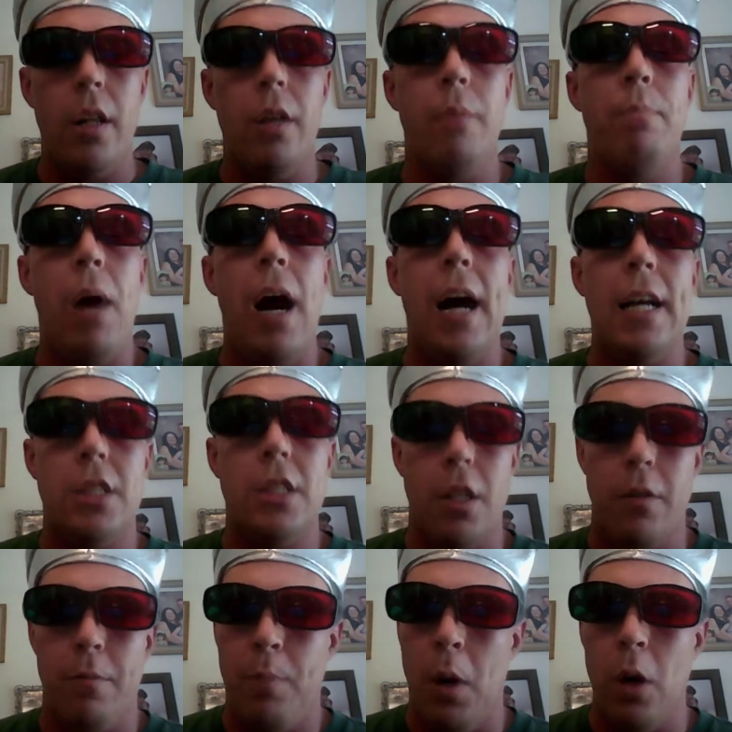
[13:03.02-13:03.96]
of the
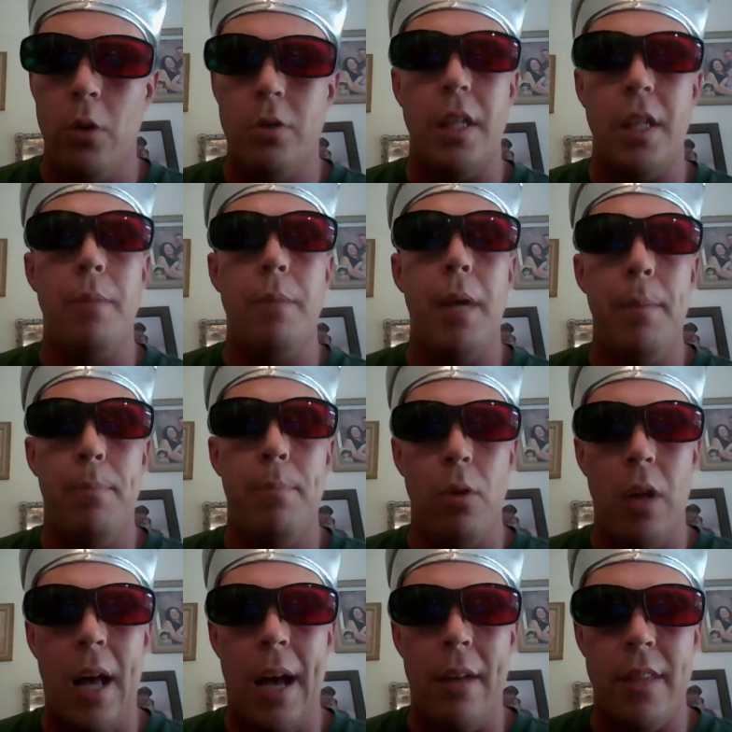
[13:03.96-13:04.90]
positive posting
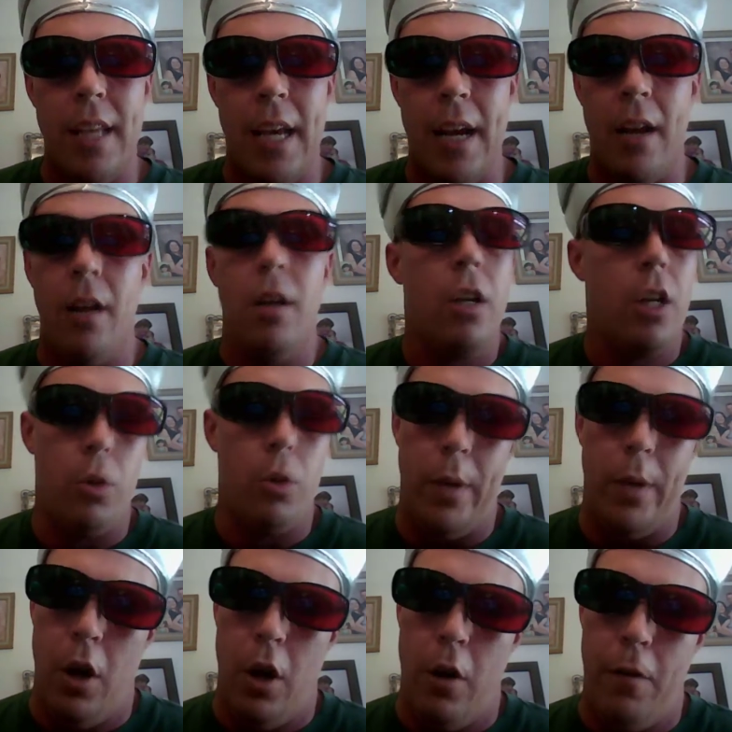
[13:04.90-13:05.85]
people out there, because
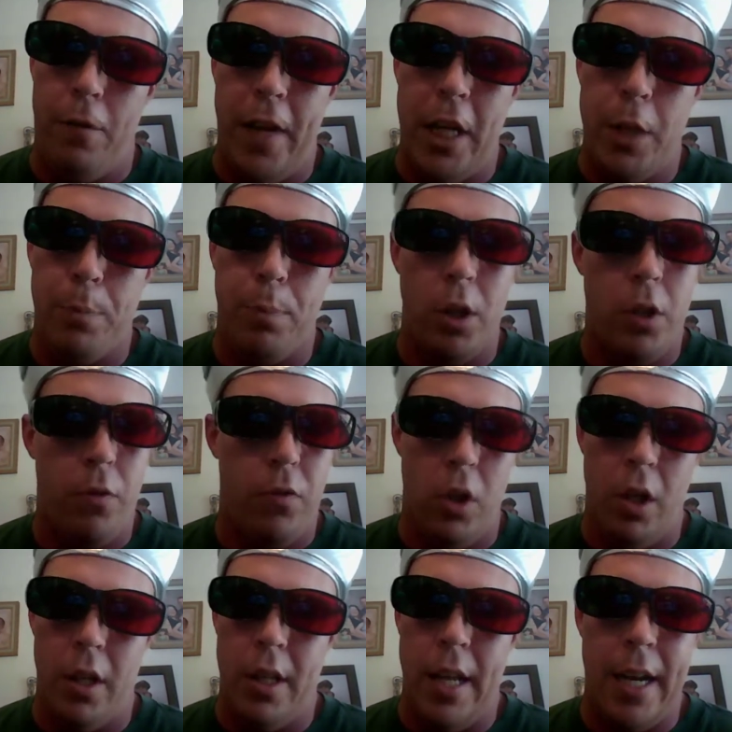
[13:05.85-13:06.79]
we know Facebook's
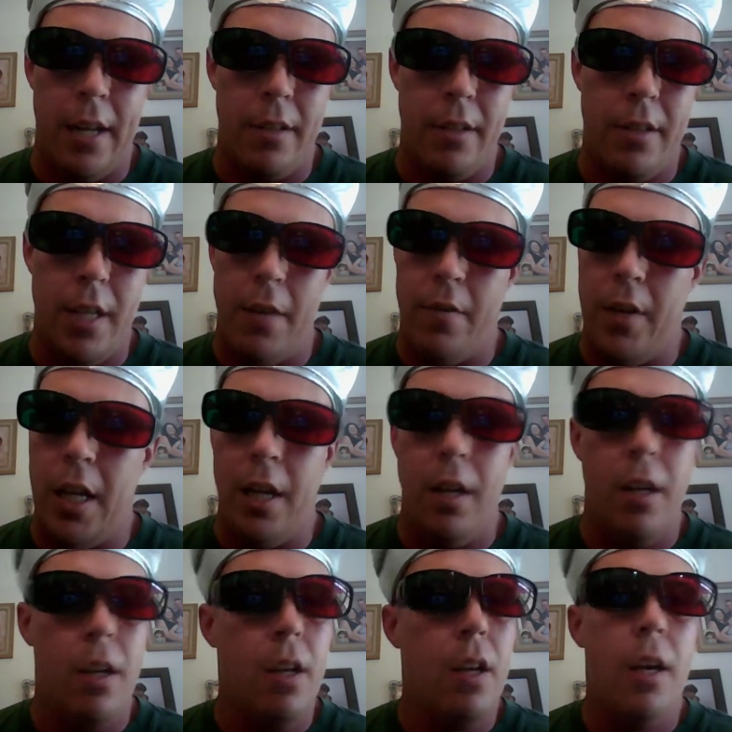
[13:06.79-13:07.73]
full of
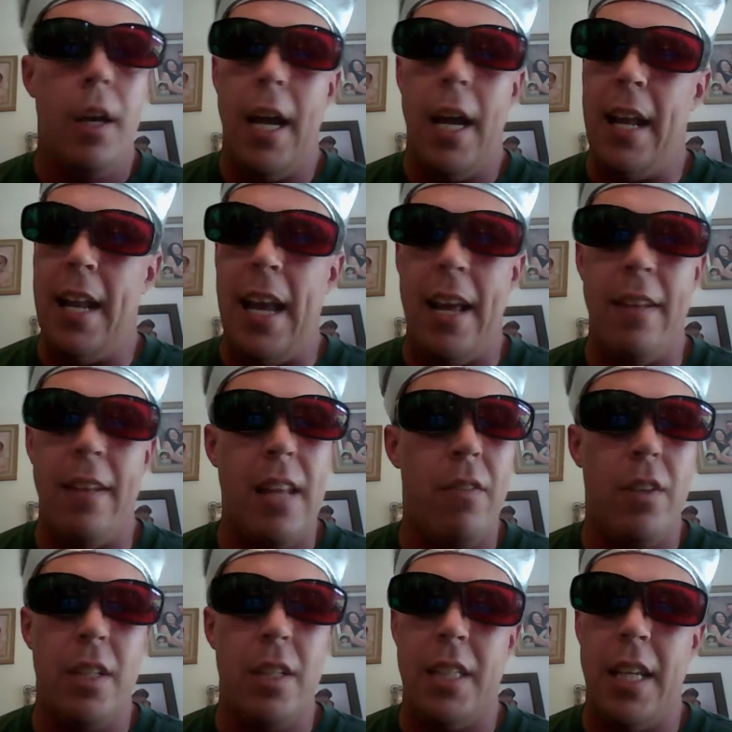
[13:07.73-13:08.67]
negativity, and I
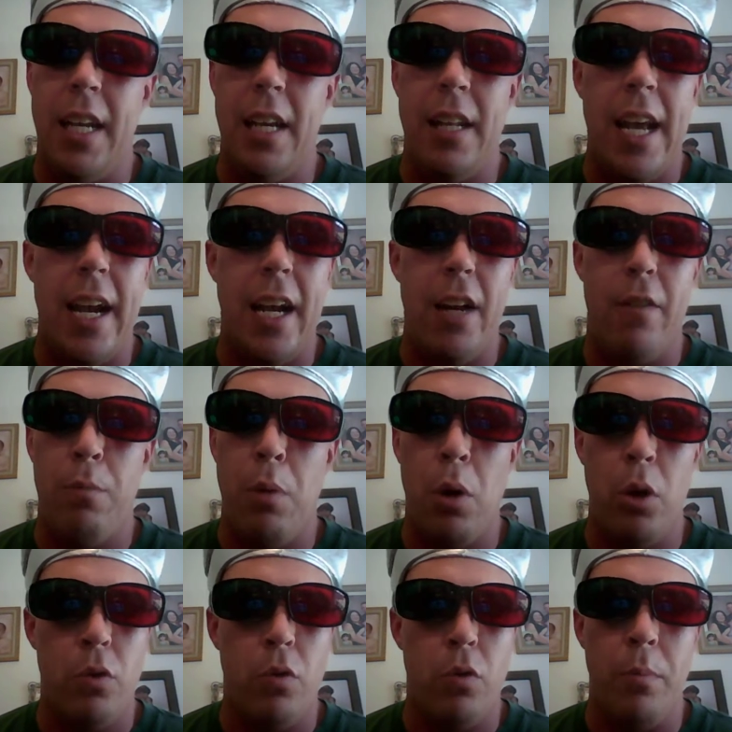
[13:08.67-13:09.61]
never see a negative
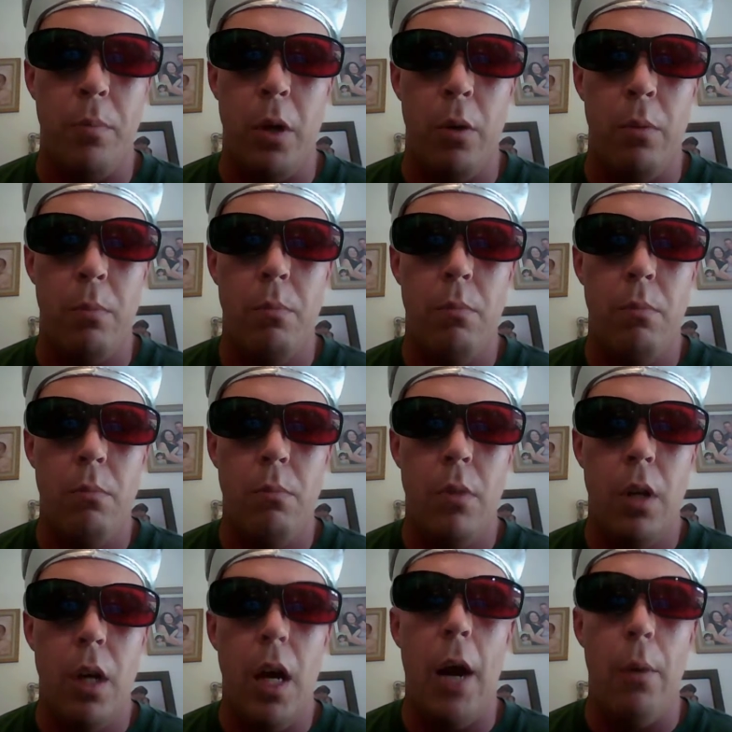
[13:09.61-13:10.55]
post from you.
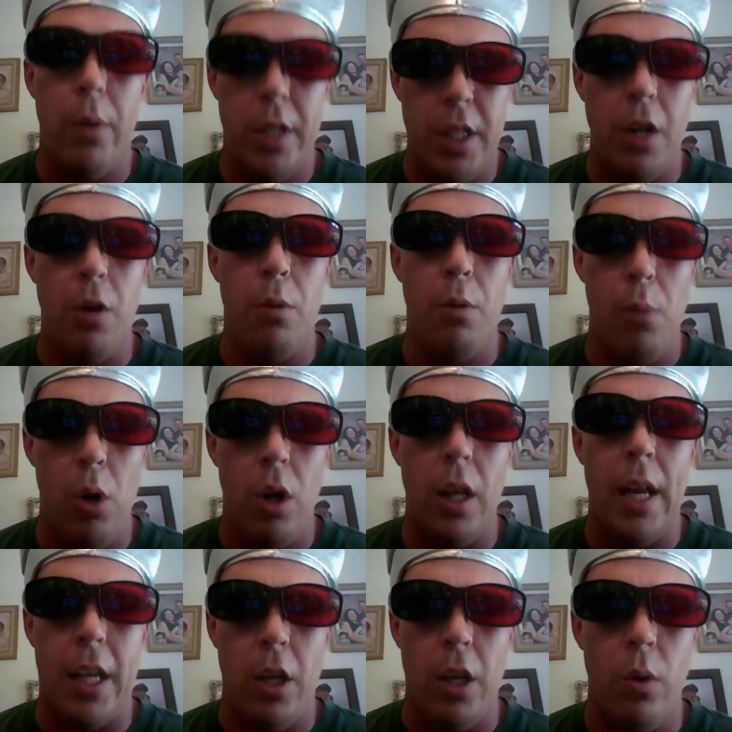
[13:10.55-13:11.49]
I wish there were more
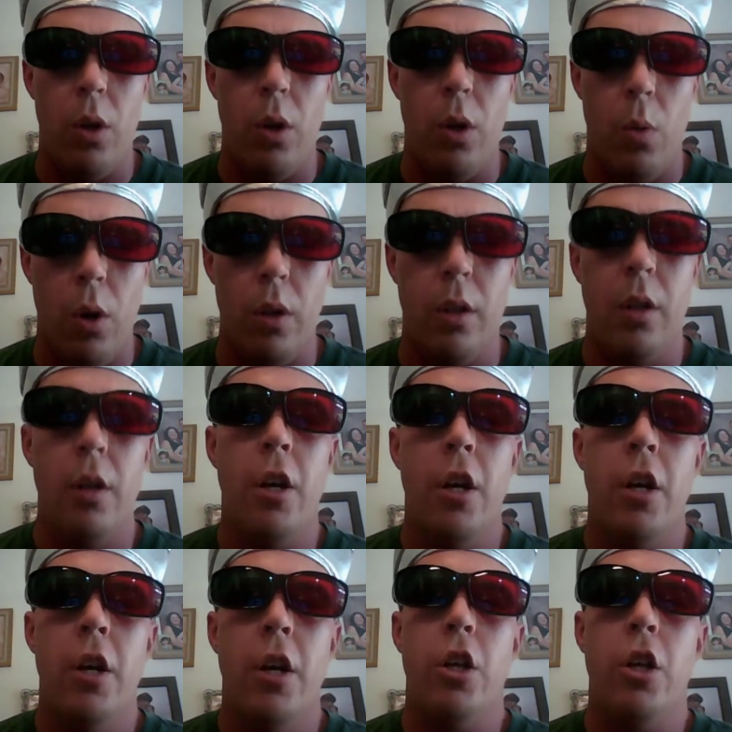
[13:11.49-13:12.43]
like you in the world.
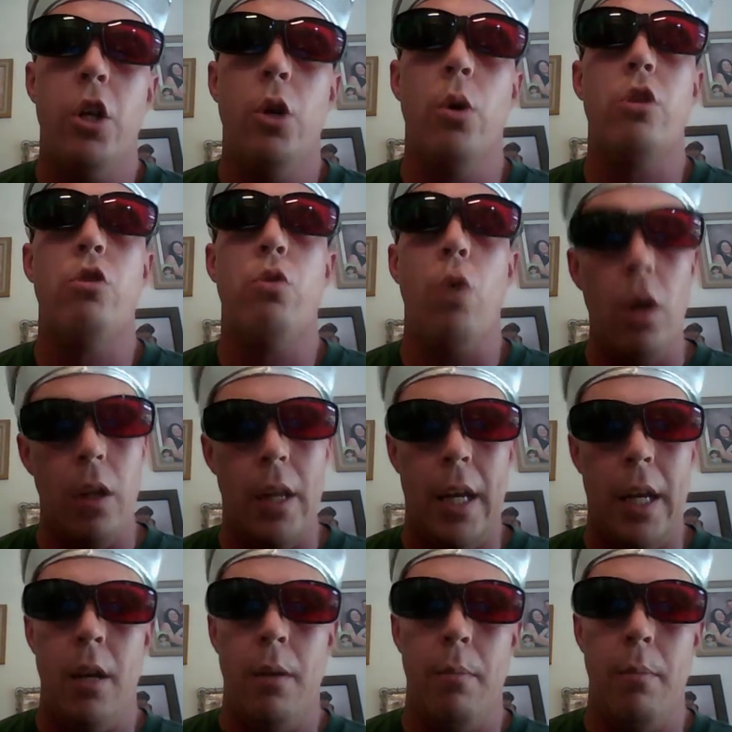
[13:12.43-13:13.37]
You are
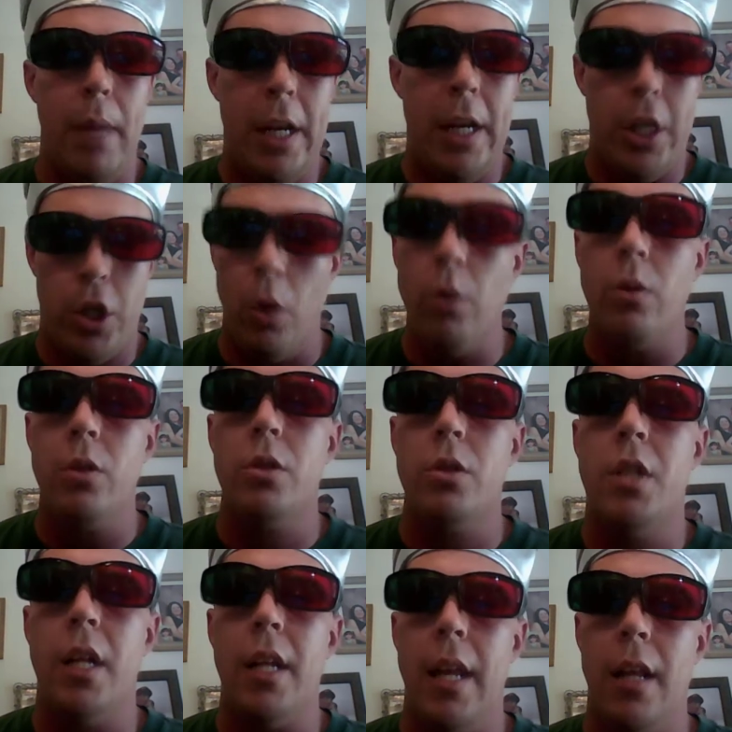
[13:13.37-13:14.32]
truly méchant
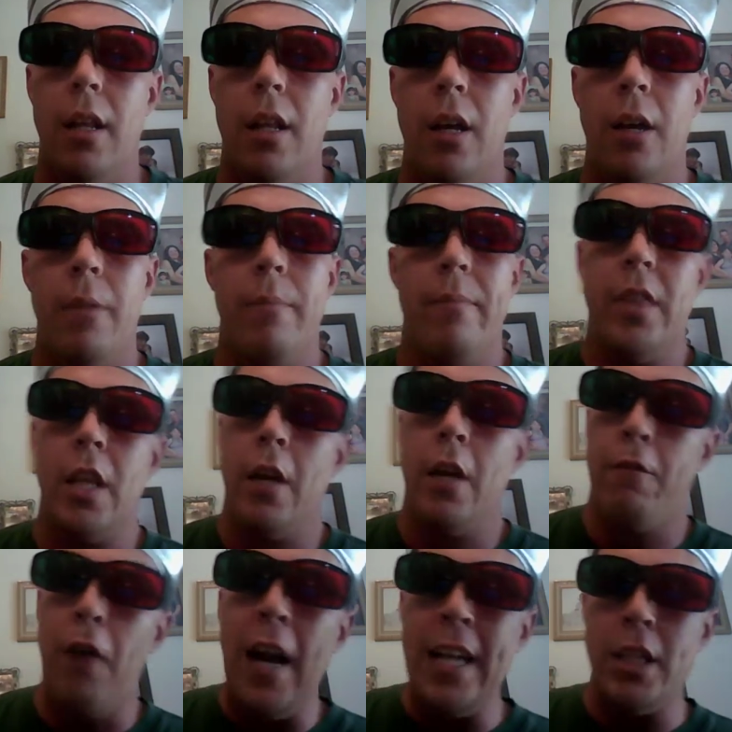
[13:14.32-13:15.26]
génie.
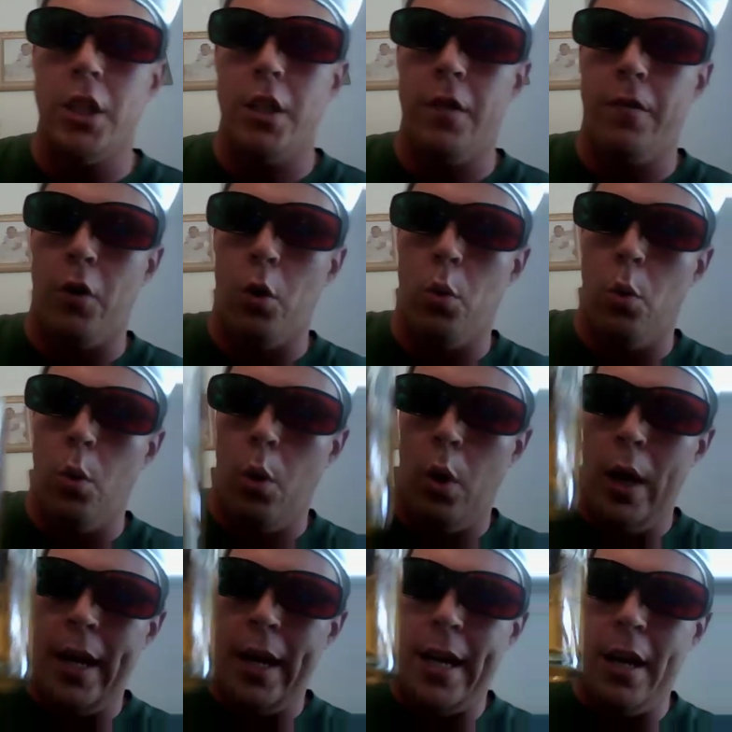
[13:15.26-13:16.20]
French for
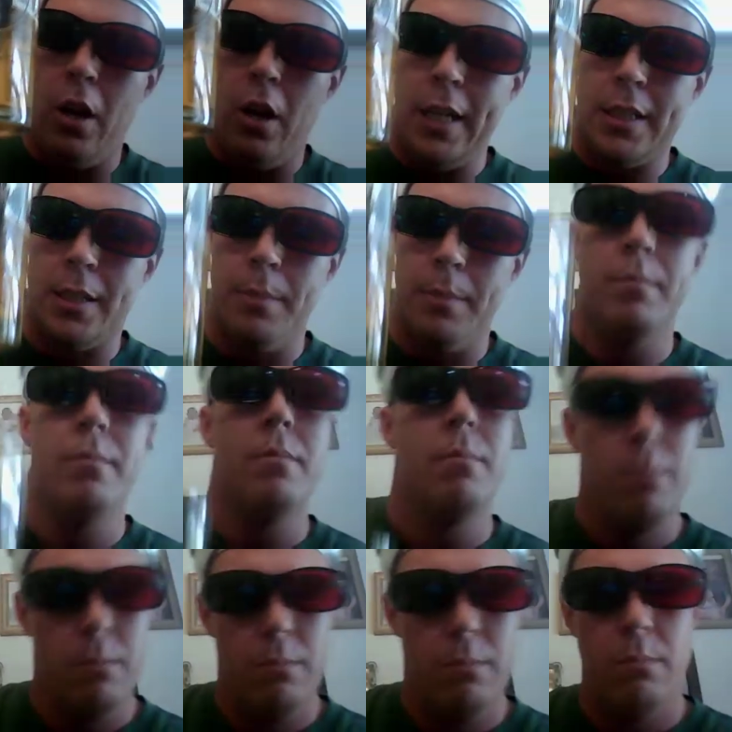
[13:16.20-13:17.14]
wicked awesome.
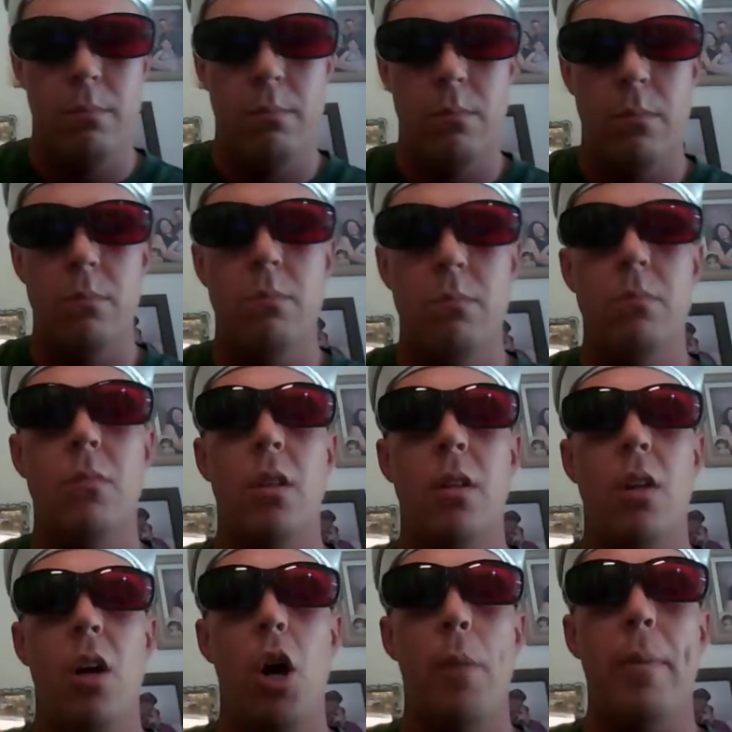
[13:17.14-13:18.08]

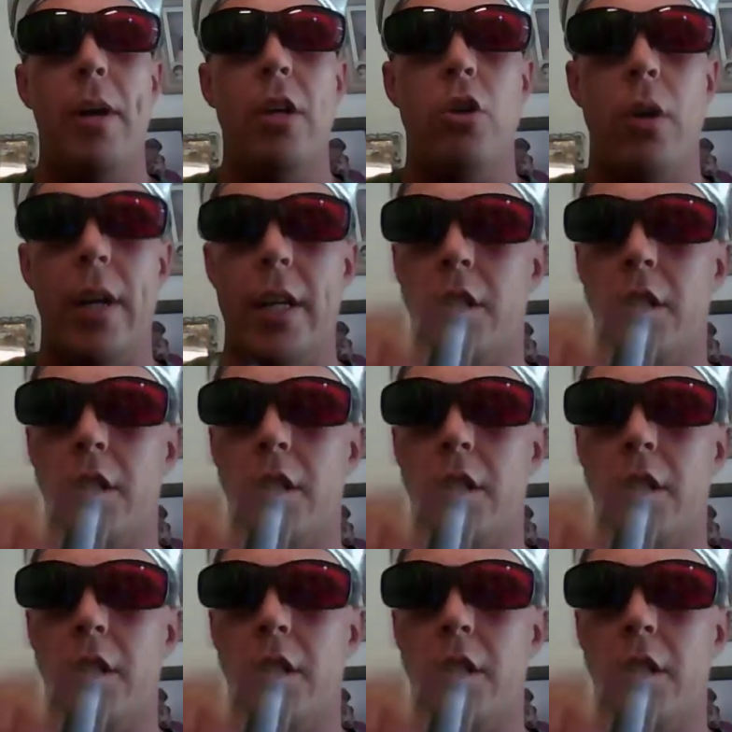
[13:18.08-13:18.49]
Hope you enjoy